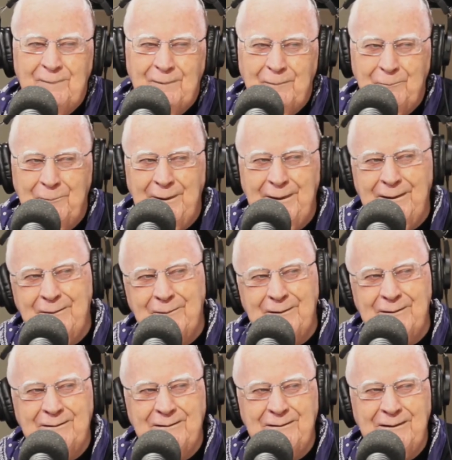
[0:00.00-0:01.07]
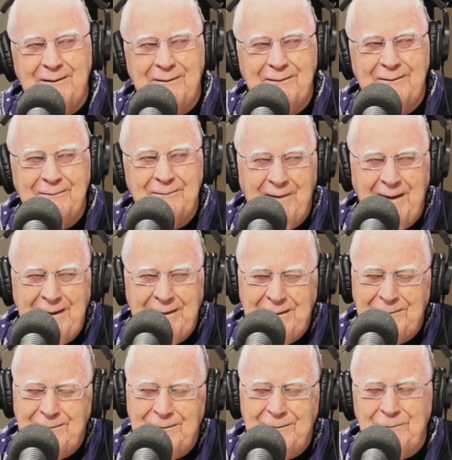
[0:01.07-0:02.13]
bid was,
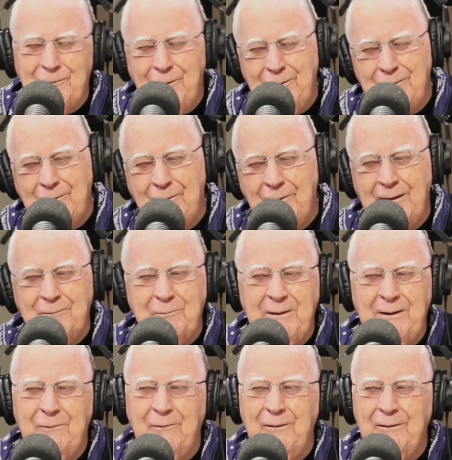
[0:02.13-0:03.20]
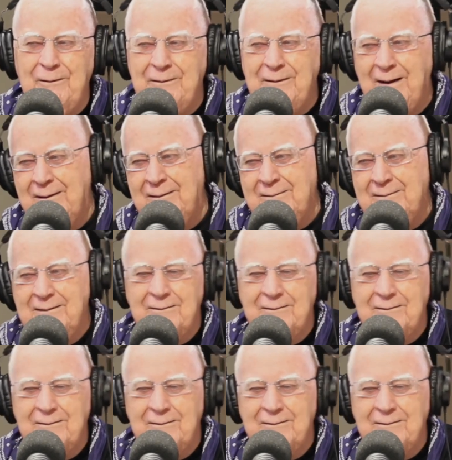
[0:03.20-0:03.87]
finances weren't quite being worked out.